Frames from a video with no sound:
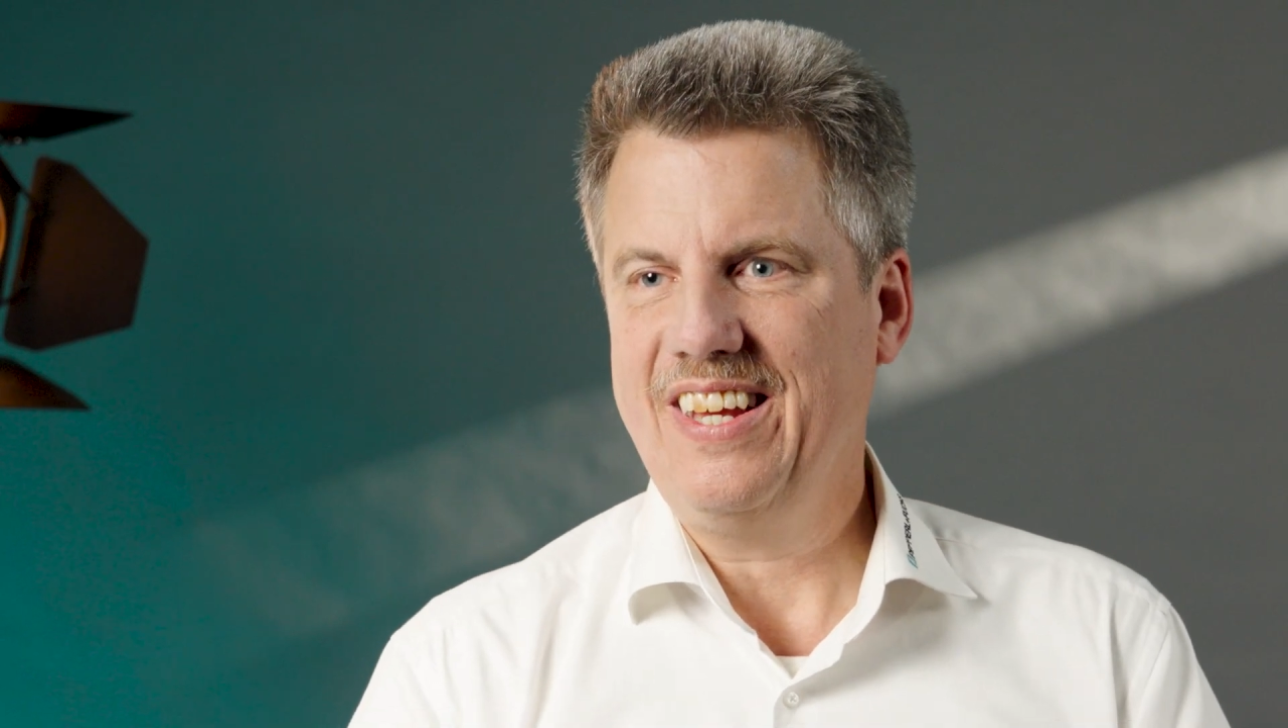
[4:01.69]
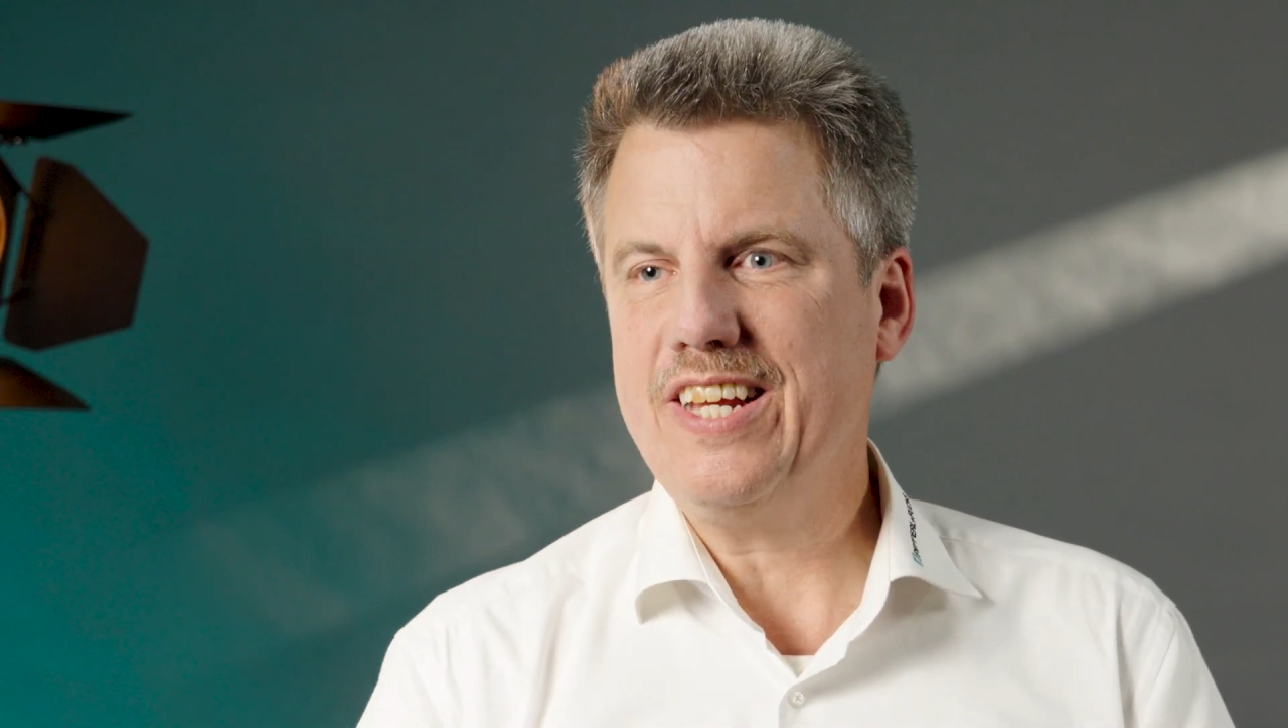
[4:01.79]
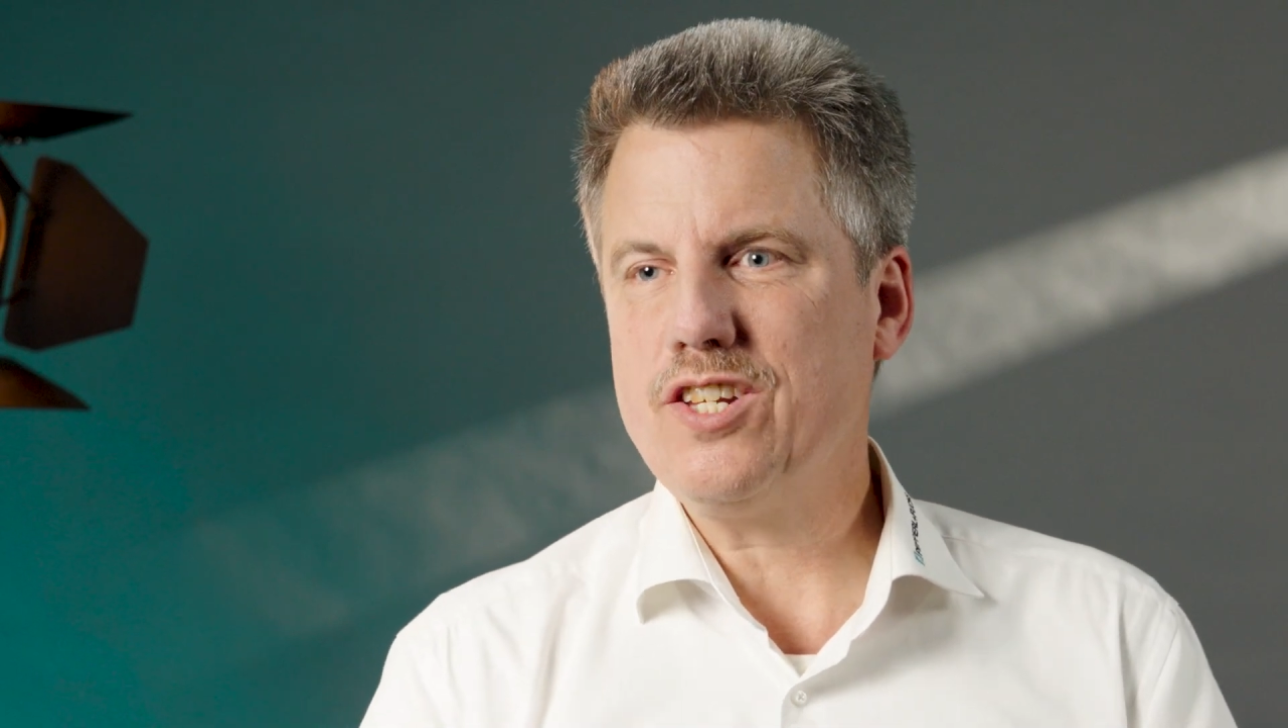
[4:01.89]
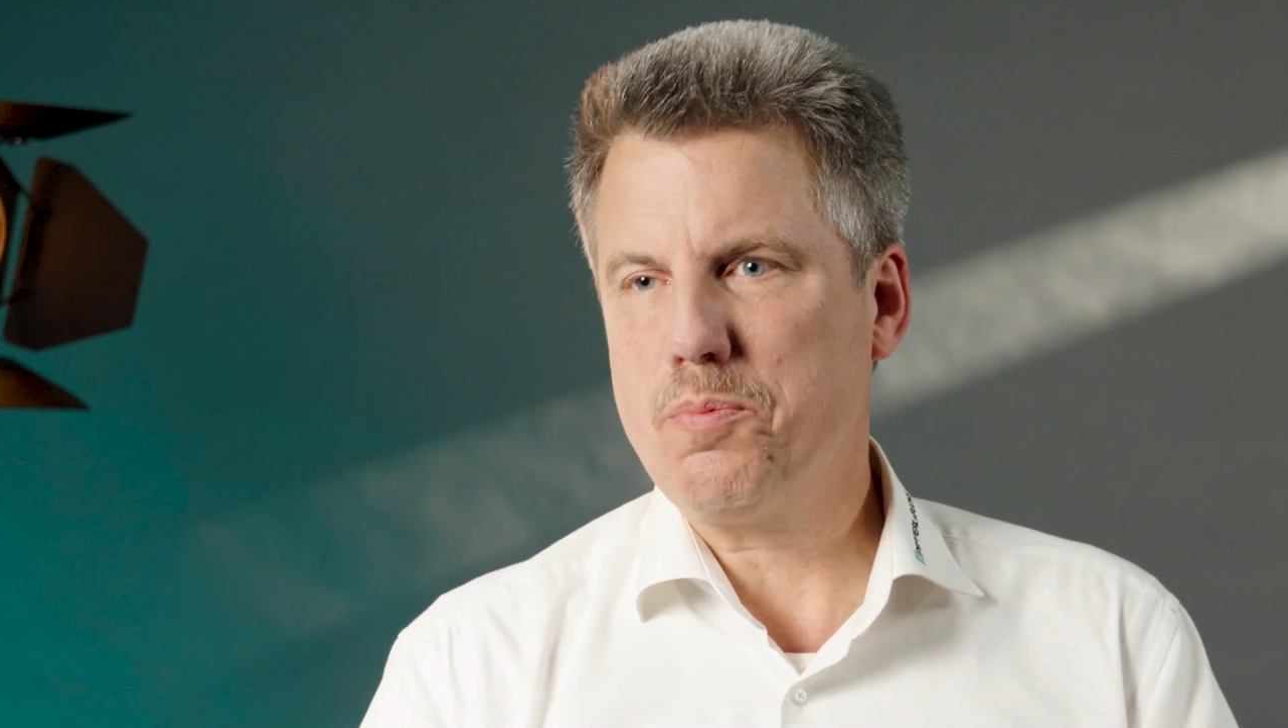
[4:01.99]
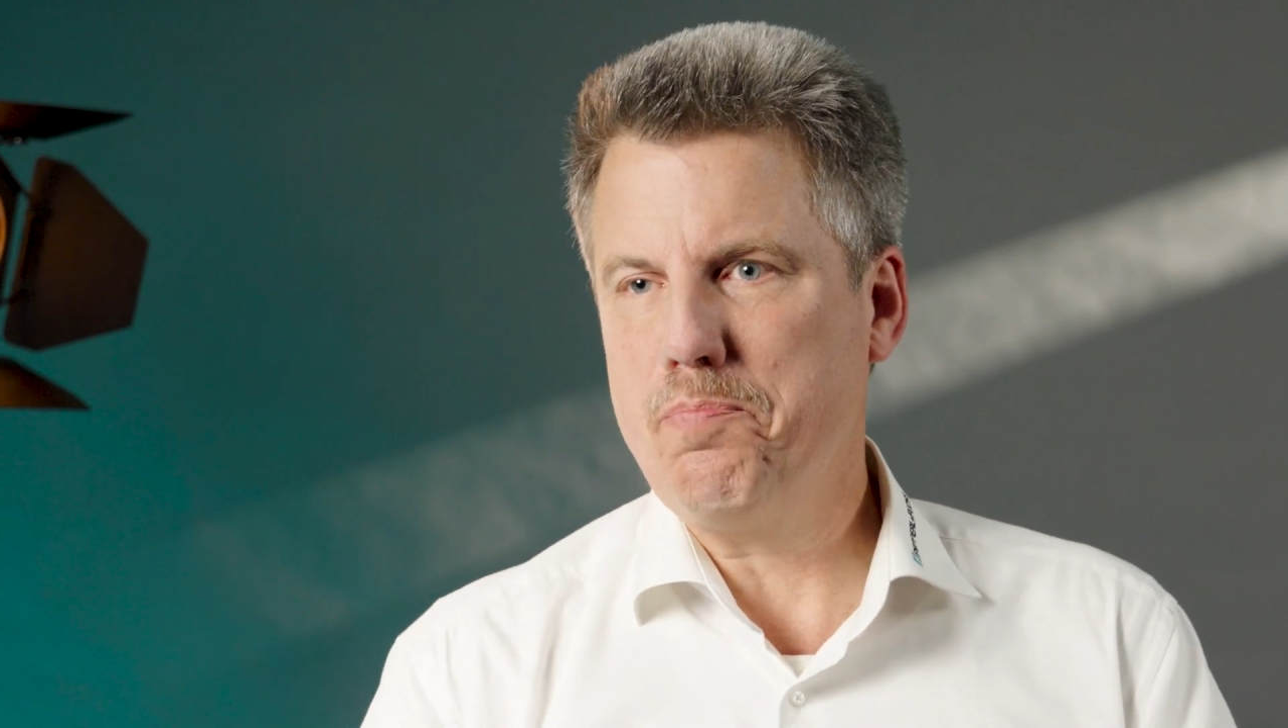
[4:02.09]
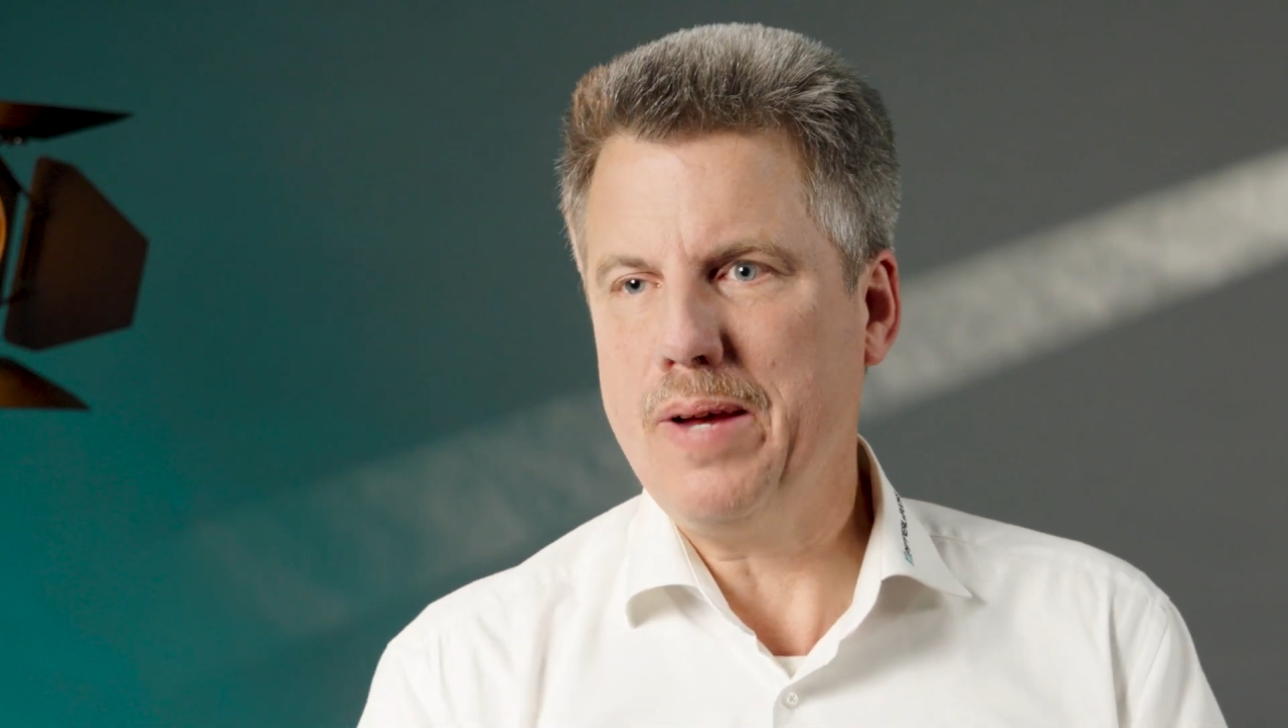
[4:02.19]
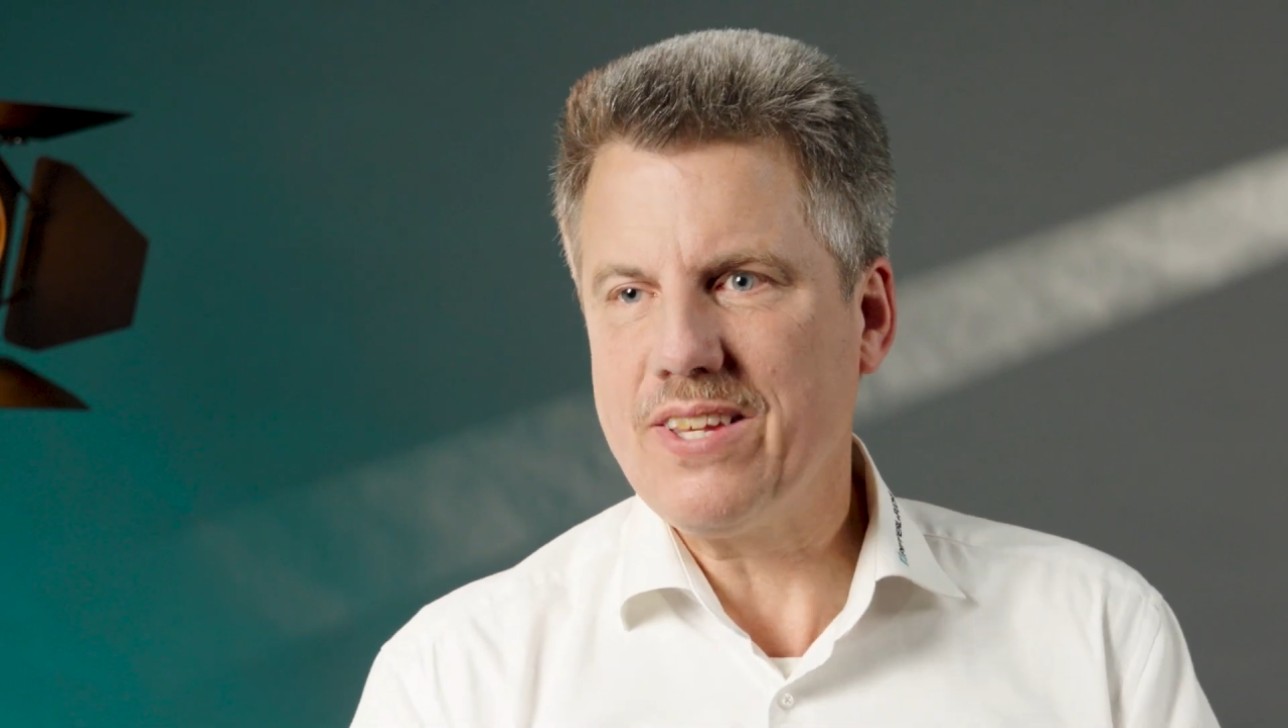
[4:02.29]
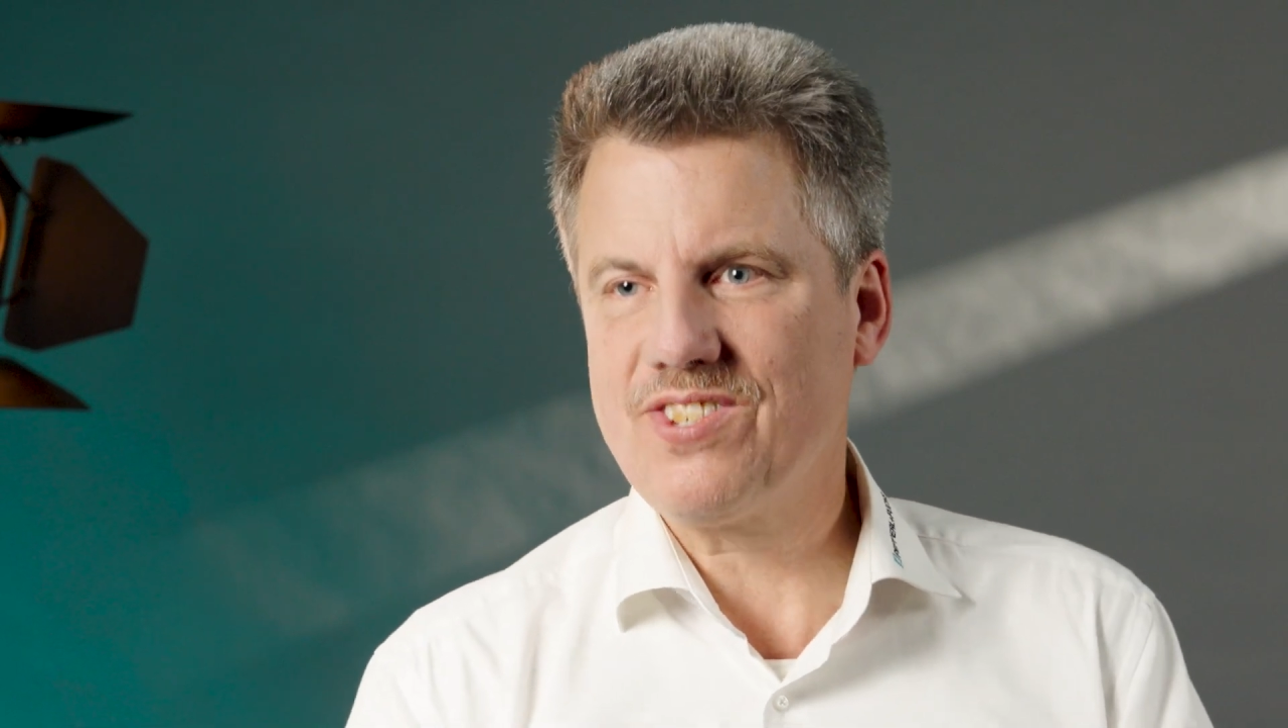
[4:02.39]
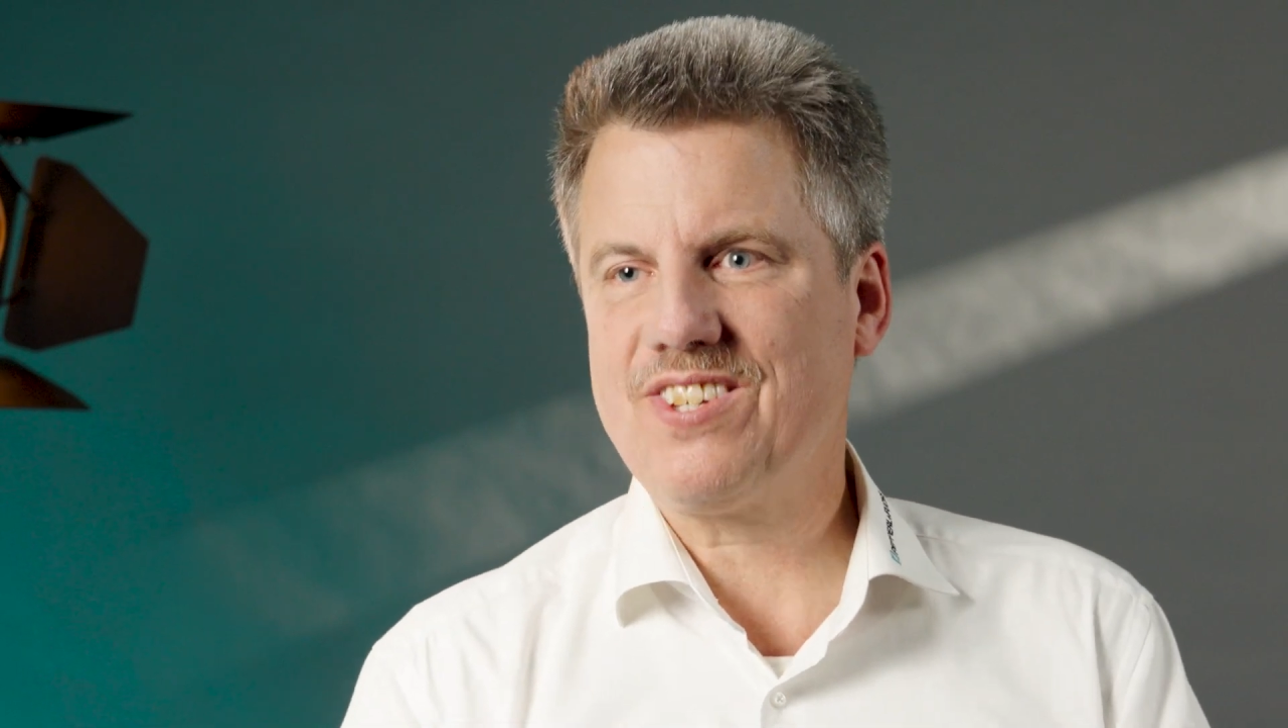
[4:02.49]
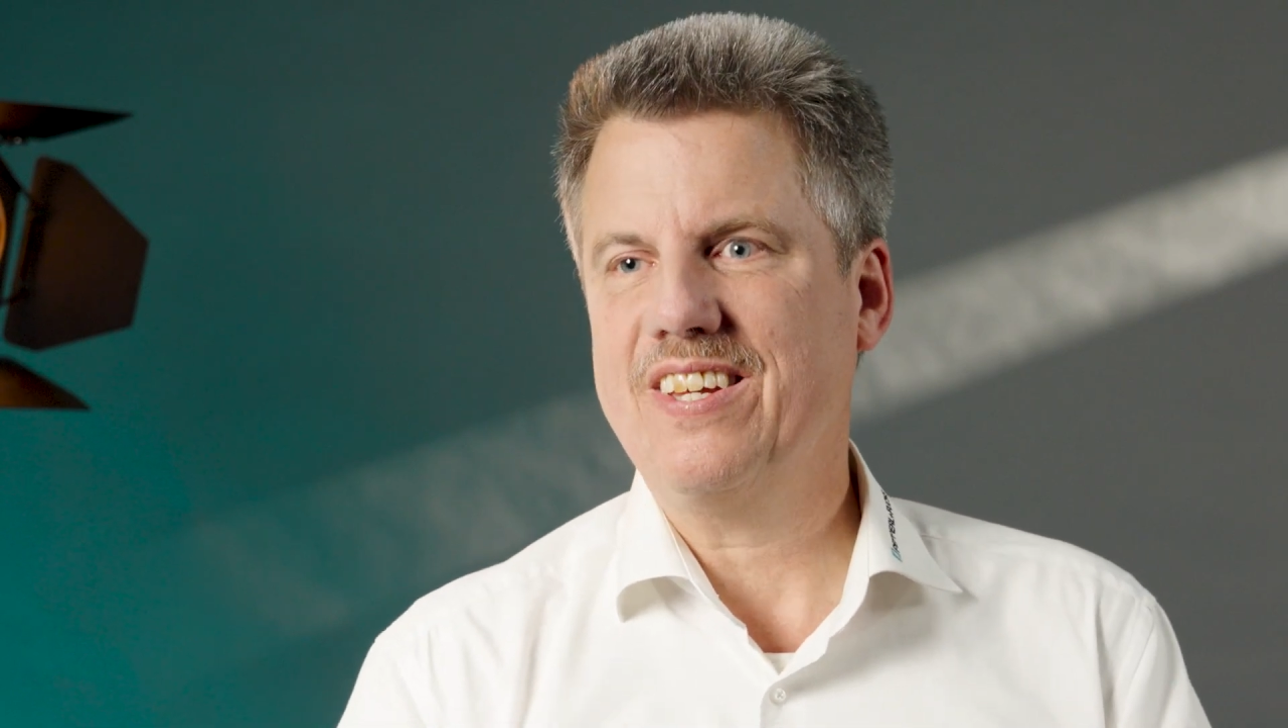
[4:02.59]
It is
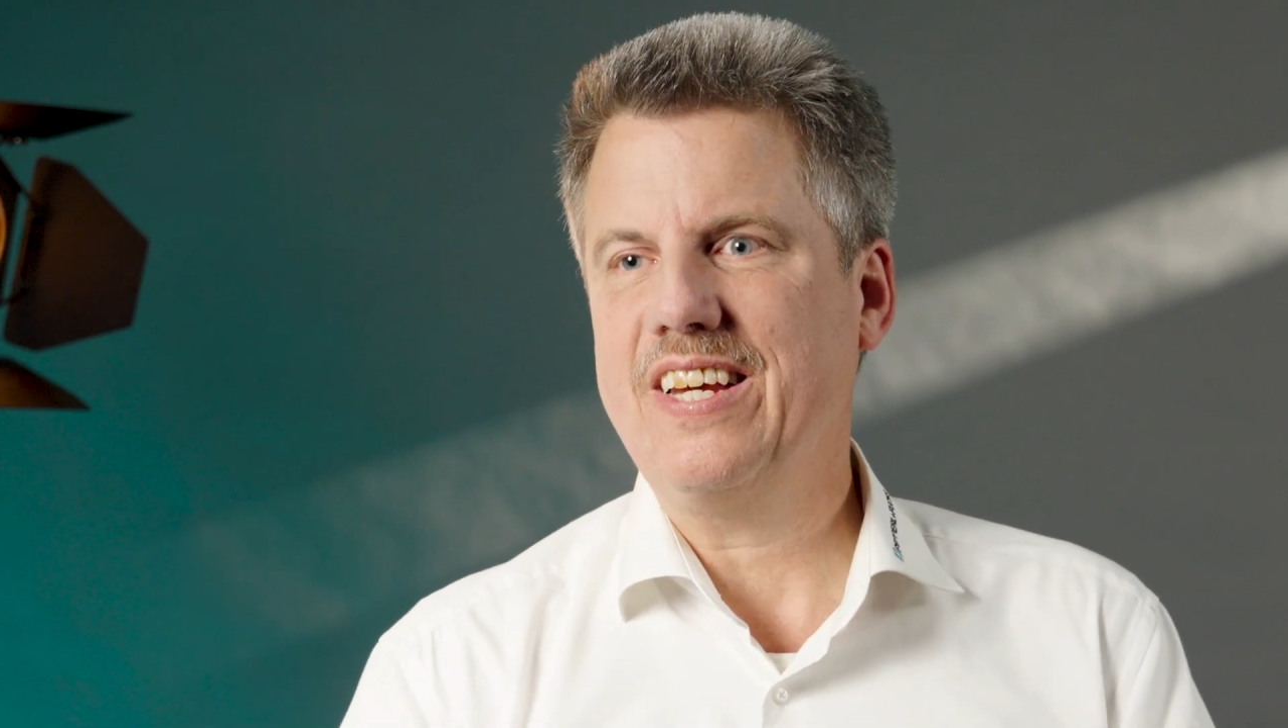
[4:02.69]
best